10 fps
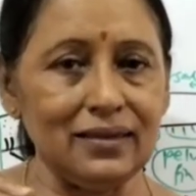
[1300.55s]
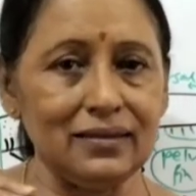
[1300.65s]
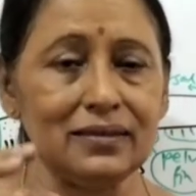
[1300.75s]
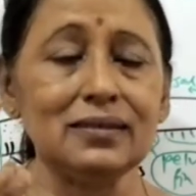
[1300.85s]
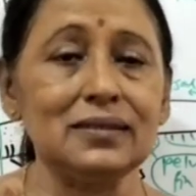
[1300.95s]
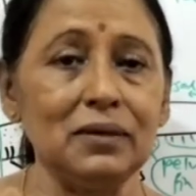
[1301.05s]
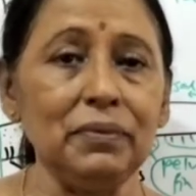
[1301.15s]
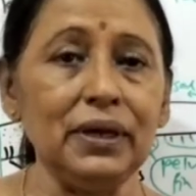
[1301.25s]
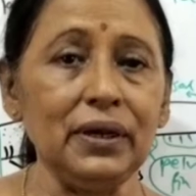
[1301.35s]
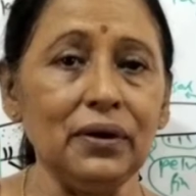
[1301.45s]
this is the
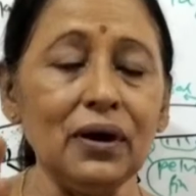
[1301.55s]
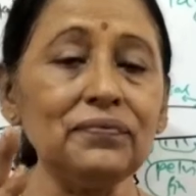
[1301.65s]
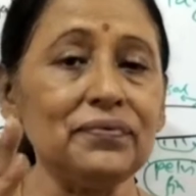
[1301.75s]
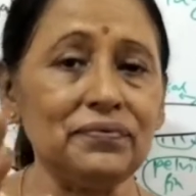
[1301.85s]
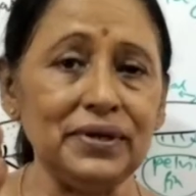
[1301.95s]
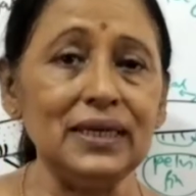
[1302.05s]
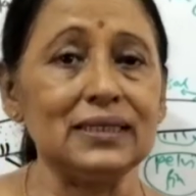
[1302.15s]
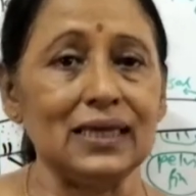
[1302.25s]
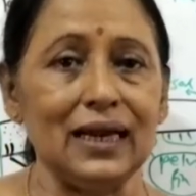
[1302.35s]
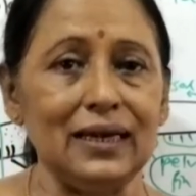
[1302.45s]
meaning of
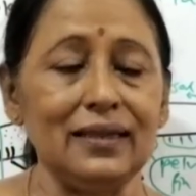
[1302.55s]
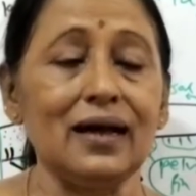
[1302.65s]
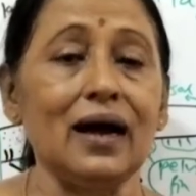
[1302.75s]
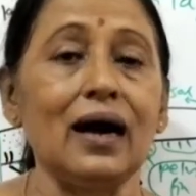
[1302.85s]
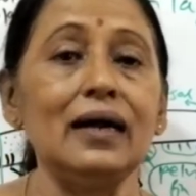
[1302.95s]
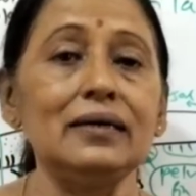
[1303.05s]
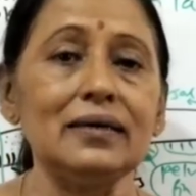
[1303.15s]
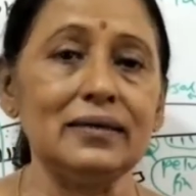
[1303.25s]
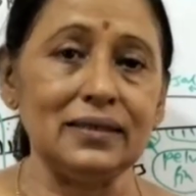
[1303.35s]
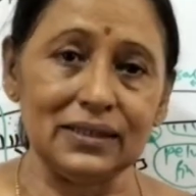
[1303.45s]
venous heart the heart
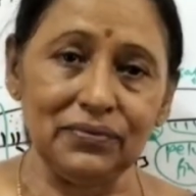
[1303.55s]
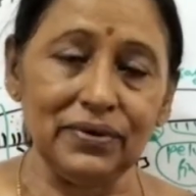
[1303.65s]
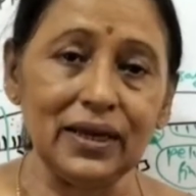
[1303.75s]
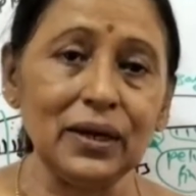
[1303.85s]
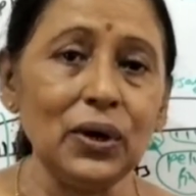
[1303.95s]
receiving